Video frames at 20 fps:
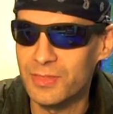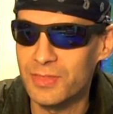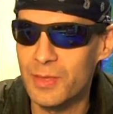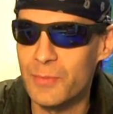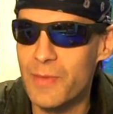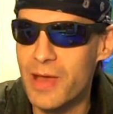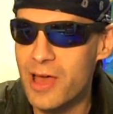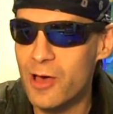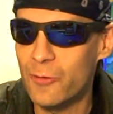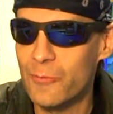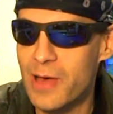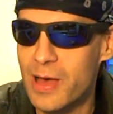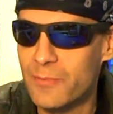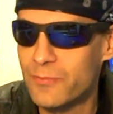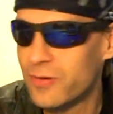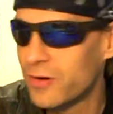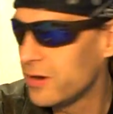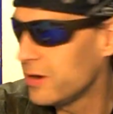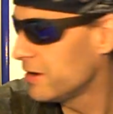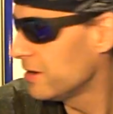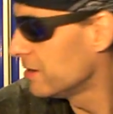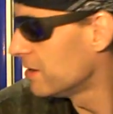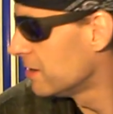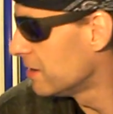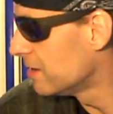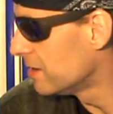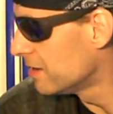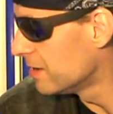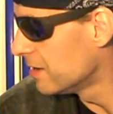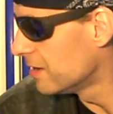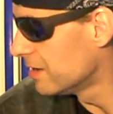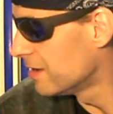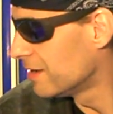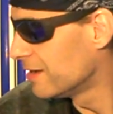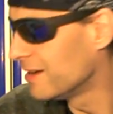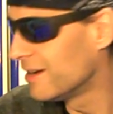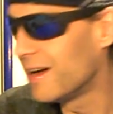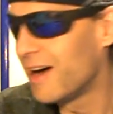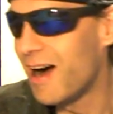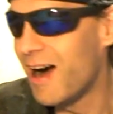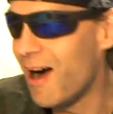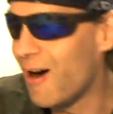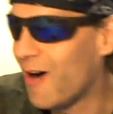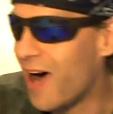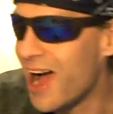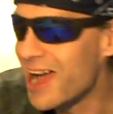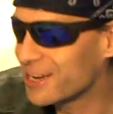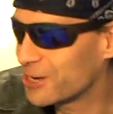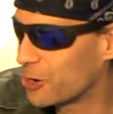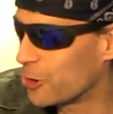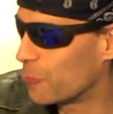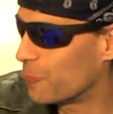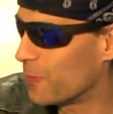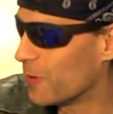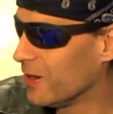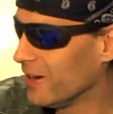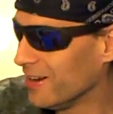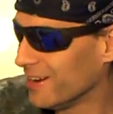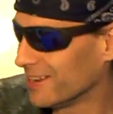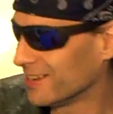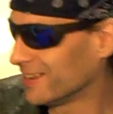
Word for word: The male member? The male member. Oh, hi Cooper.